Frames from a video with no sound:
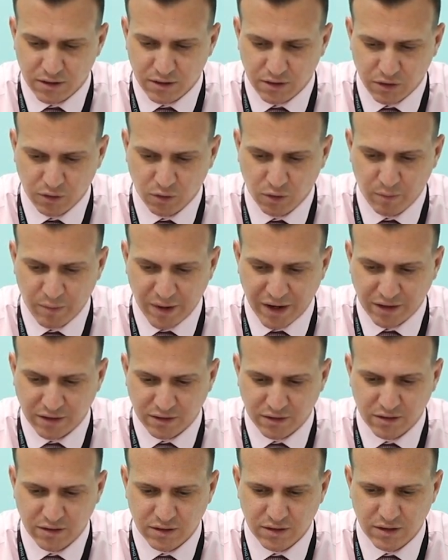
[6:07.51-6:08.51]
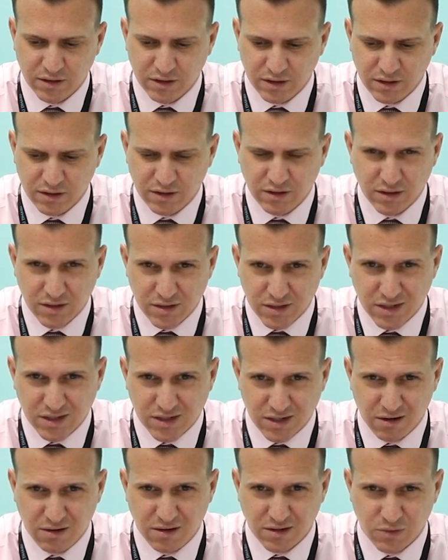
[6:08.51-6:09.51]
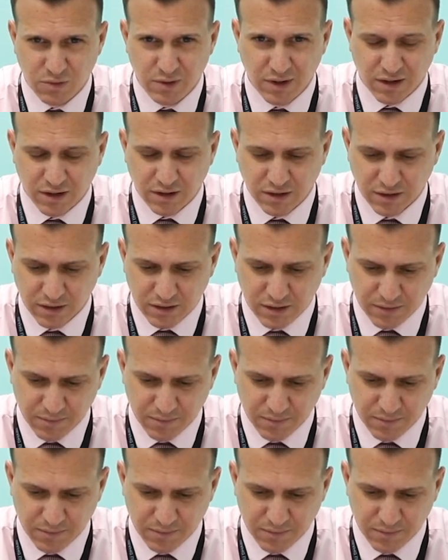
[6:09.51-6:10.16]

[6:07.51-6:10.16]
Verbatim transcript: thought Ben. Since last week?